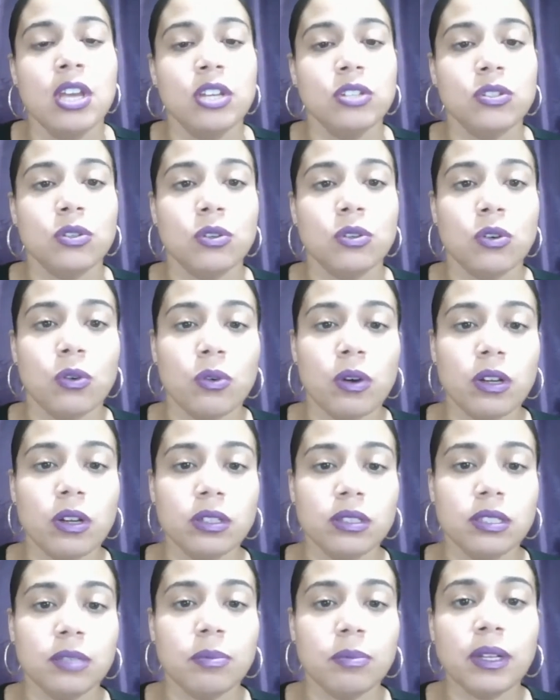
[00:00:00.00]
So,
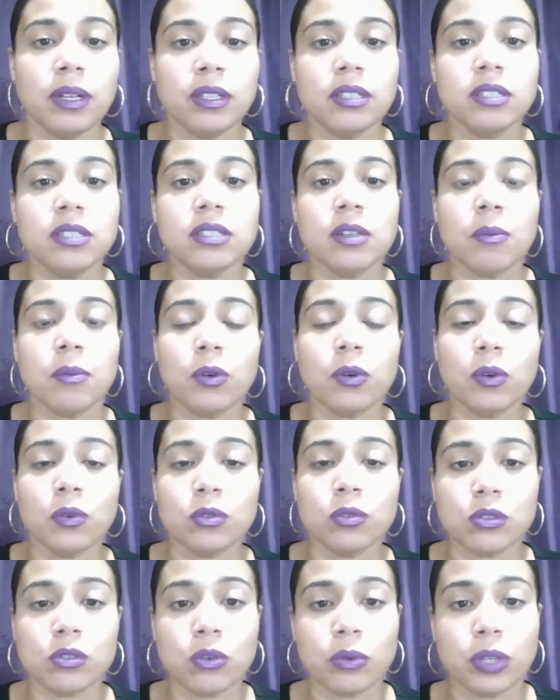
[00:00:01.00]
typically, someone
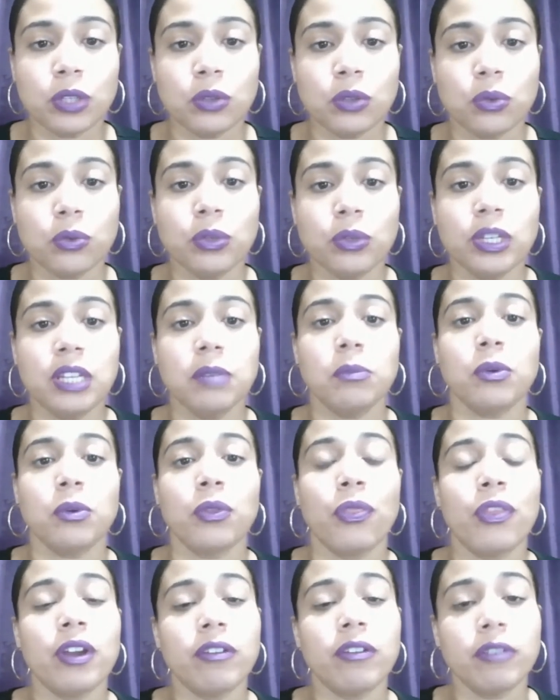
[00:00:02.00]
who's going through
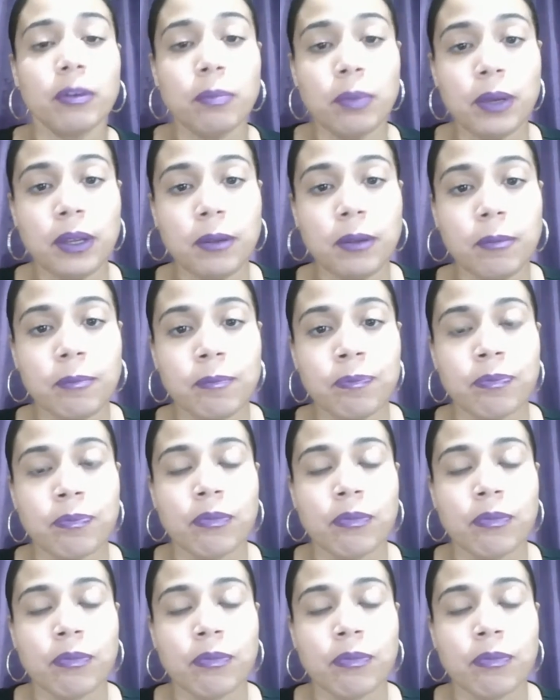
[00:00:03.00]
chemotherapy,